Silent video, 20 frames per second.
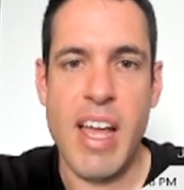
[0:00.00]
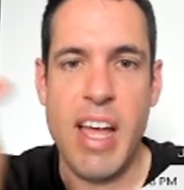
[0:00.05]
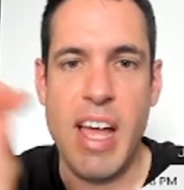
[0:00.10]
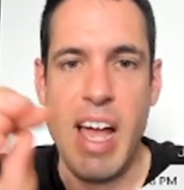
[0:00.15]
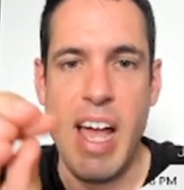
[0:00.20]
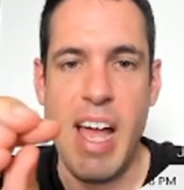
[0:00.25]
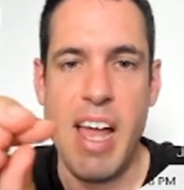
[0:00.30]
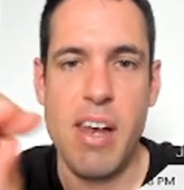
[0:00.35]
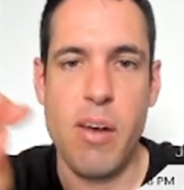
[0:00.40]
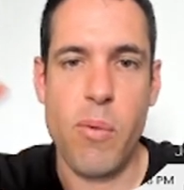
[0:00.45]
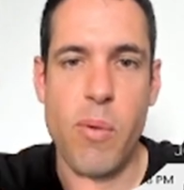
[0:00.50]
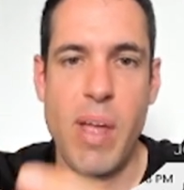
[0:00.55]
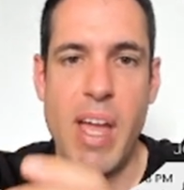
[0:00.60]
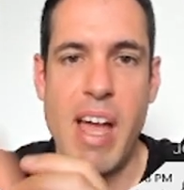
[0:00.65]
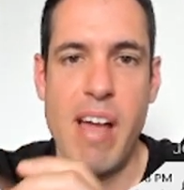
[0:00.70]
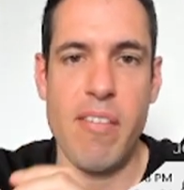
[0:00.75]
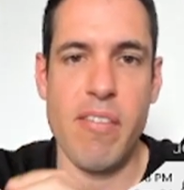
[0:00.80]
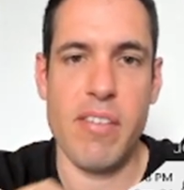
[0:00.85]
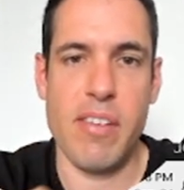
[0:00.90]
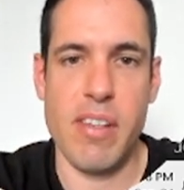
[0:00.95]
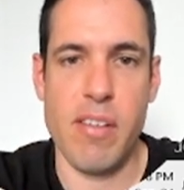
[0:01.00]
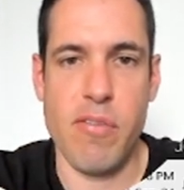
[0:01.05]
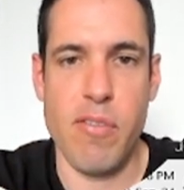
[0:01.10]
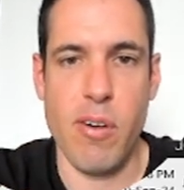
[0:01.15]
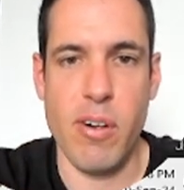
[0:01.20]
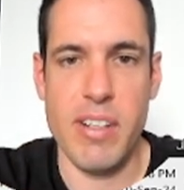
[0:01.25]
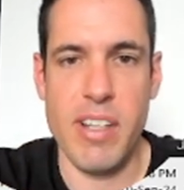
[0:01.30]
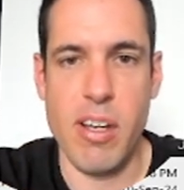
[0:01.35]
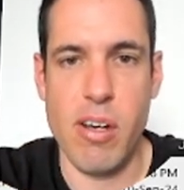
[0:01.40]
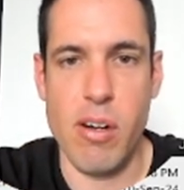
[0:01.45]
and we have the
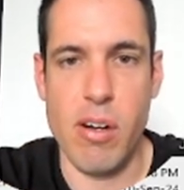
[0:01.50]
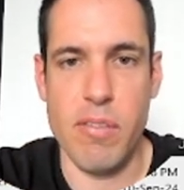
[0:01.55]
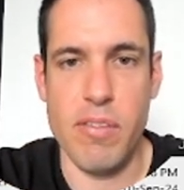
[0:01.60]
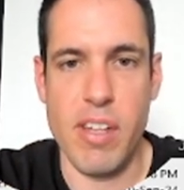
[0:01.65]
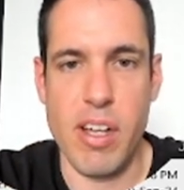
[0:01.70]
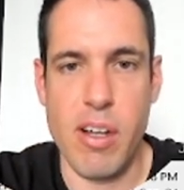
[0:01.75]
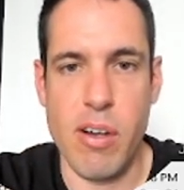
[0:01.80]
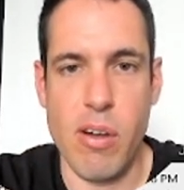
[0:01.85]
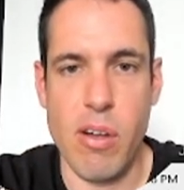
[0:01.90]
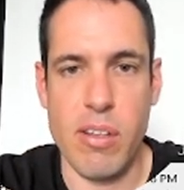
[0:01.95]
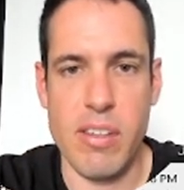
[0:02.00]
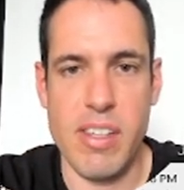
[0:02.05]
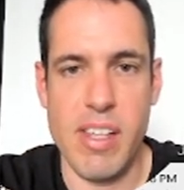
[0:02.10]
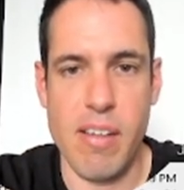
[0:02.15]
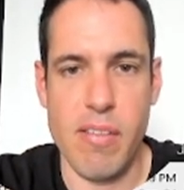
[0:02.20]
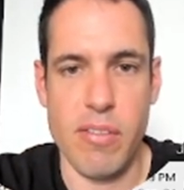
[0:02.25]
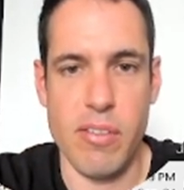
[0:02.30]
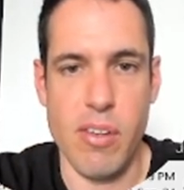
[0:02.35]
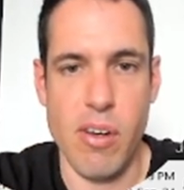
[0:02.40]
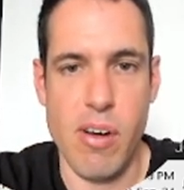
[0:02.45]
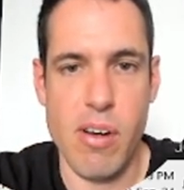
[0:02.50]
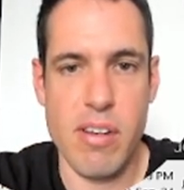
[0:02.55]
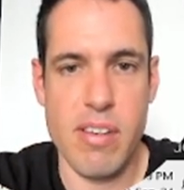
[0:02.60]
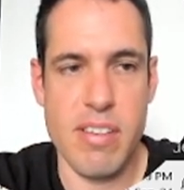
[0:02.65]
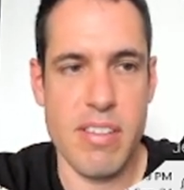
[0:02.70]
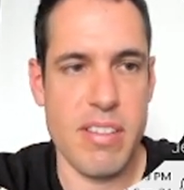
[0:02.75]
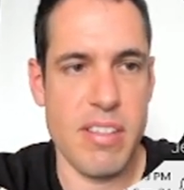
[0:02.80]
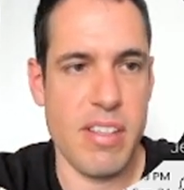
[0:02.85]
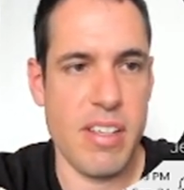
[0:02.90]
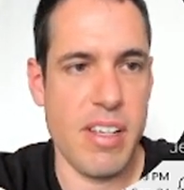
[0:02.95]
folder of the Claude Dev
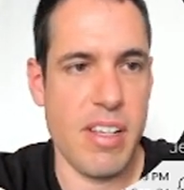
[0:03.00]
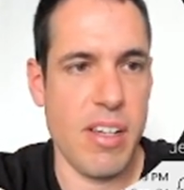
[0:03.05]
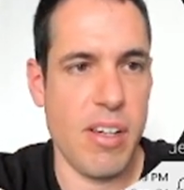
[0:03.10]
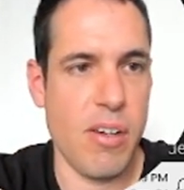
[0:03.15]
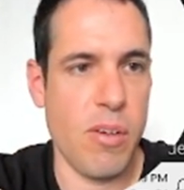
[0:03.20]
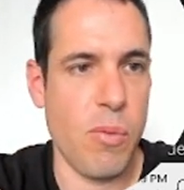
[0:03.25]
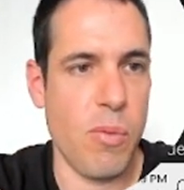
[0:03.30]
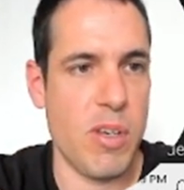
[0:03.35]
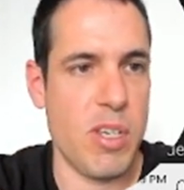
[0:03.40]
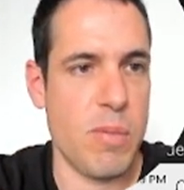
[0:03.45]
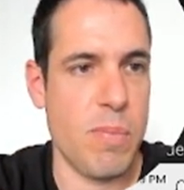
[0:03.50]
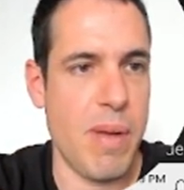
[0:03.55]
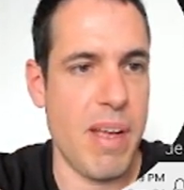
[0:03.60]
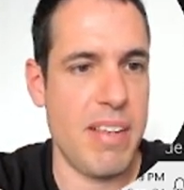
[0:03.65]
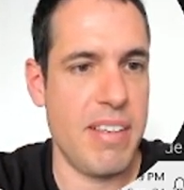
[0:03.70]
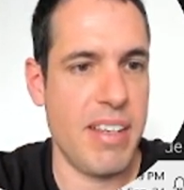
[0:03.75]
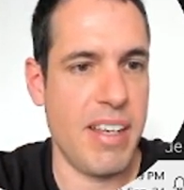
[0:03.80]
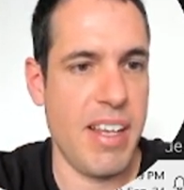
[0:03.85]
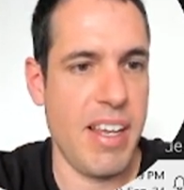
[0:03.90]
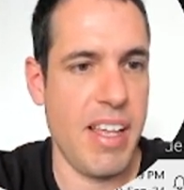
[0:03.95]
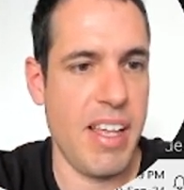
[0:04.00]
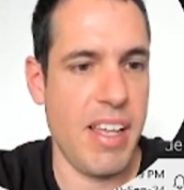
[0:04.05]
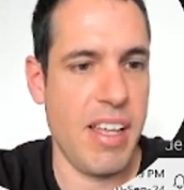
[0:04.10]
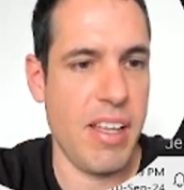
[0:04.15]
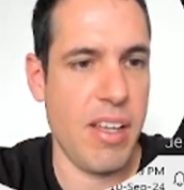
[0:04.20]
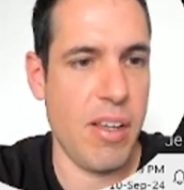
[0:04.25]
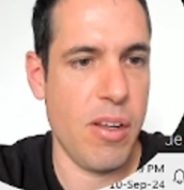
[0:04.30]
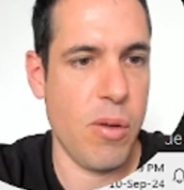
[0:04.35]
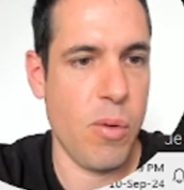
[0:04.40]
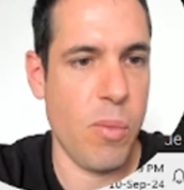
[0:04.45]
Docs, which basically
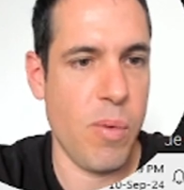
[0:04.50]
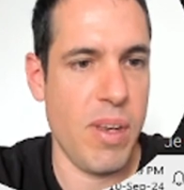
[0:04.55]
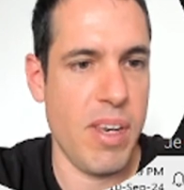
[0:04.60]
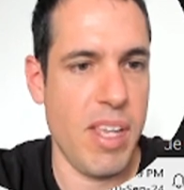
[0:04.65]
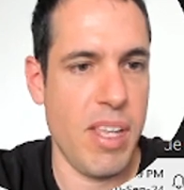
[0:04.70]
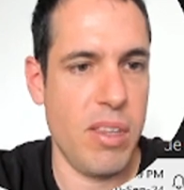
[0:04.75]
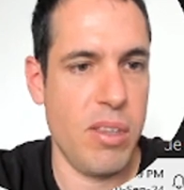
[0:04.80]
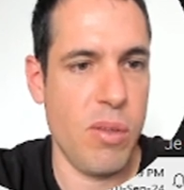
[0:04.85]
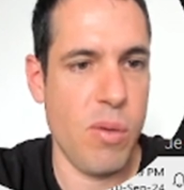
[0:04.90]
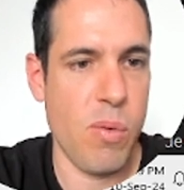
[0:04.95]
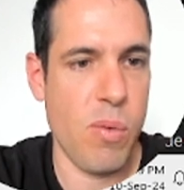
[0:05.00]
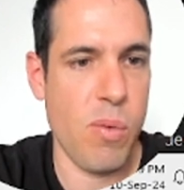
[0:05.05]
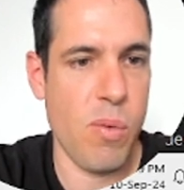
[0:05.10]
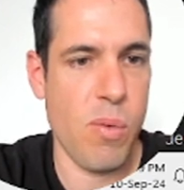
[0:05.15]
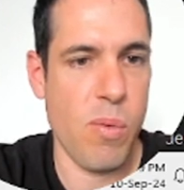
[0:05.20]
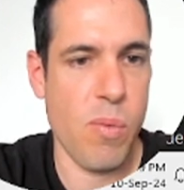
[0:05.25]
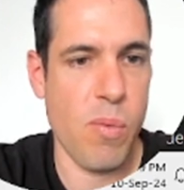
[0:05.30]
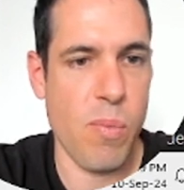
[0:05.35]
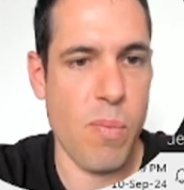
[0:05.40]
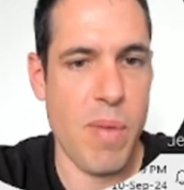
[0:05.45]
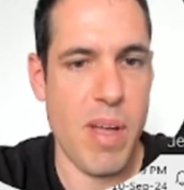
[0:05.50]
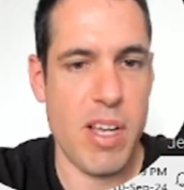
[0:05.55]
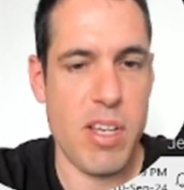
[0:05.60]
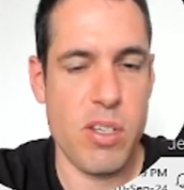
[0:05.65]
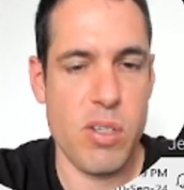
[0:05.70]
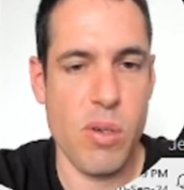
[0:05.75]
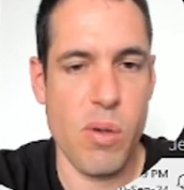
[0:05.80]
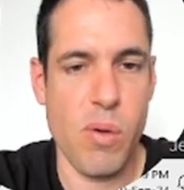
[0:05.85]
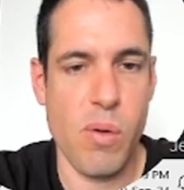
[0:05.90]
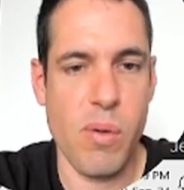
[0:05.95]
we need to make
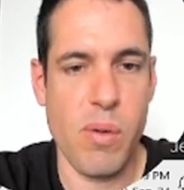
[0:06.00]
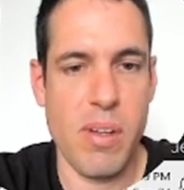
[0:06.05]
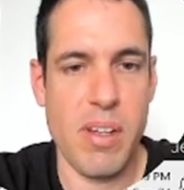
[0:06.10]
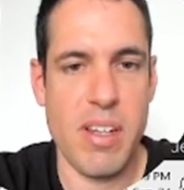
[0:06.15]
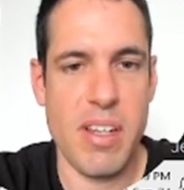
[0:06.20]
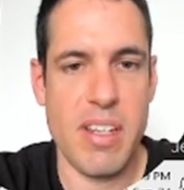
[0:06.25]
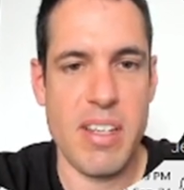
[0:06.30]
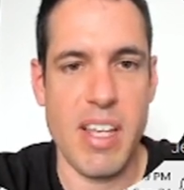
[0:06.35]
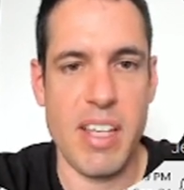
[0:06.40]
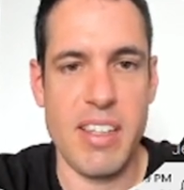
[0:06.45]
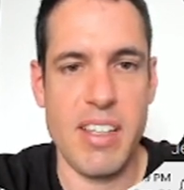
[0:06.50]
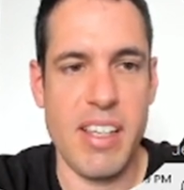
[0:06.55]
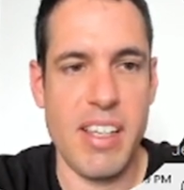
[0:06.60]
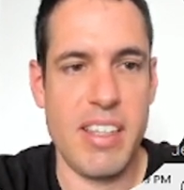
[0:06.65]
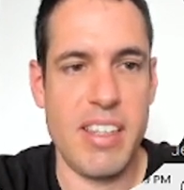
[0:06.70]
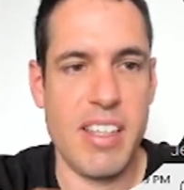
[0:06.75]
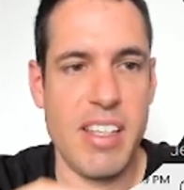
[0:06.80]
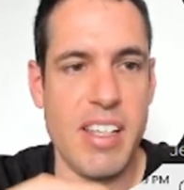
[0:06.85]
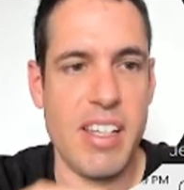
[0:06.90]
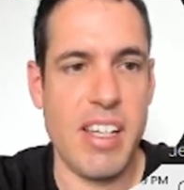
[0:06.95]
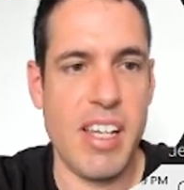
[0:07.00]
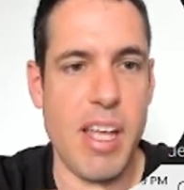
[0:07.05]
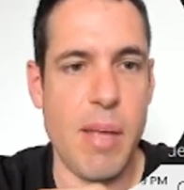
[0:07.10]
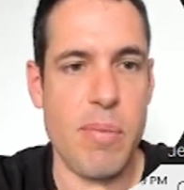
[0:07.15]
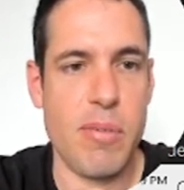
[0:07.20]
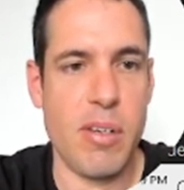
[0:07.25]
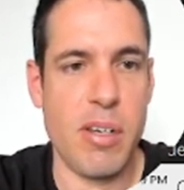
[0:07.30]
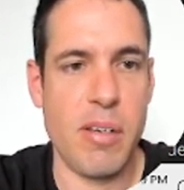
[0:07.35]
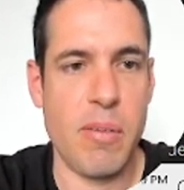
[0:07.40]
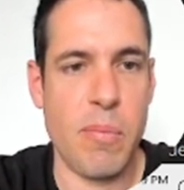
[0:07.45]
sure that it
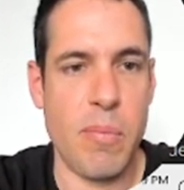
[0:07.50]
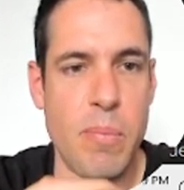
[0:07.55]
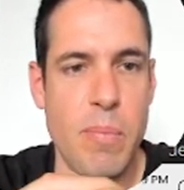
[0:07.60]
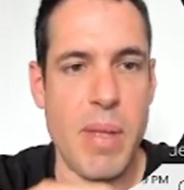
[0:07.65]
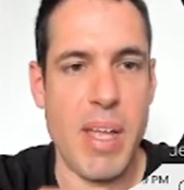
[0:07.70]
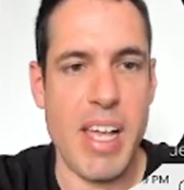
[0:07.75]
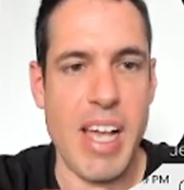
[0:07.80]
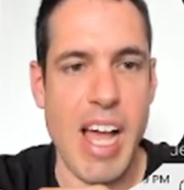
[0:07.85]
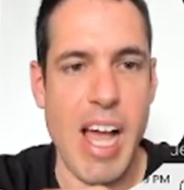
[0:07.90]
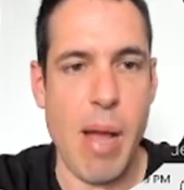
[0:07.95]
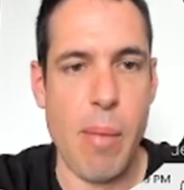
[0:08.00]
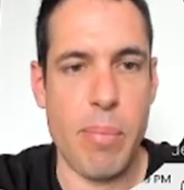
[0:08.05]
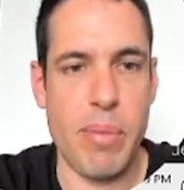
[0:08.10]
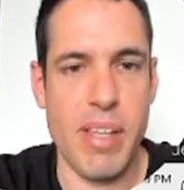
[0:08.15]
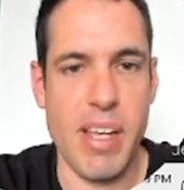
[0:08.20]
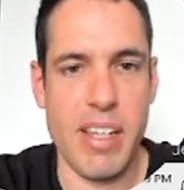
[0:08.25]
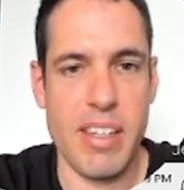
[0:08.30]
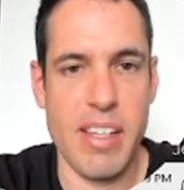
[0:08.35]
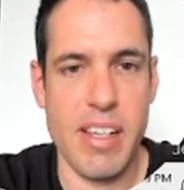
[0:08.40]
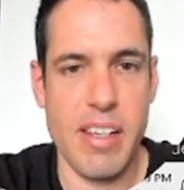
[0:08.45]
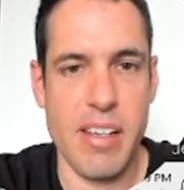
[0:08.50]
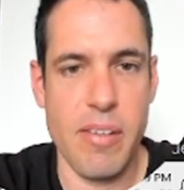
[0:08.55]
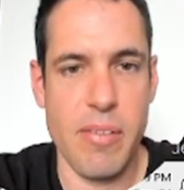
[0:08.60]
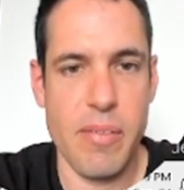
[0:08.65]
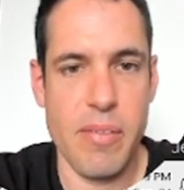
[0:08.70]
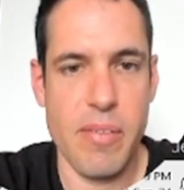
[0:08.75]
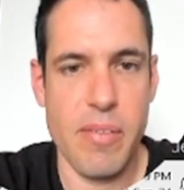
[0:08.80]
keeps on being updated,